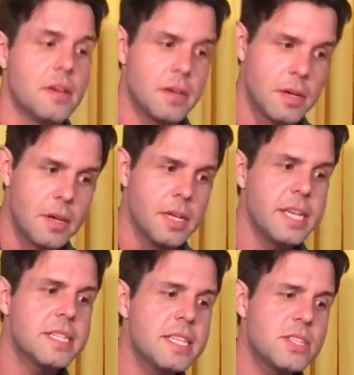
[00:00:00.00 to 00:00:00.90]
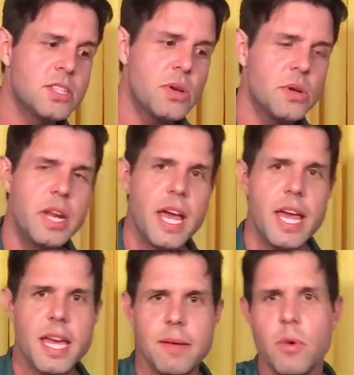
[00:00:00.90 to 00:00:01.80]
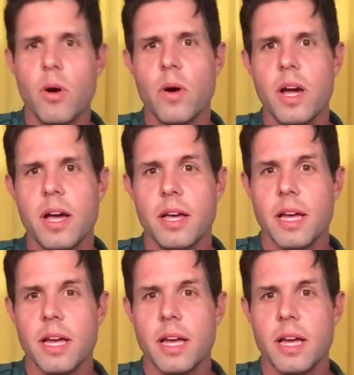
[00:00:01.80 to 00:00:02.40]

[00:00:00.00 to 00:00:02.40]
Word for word: Is this your name, Aura?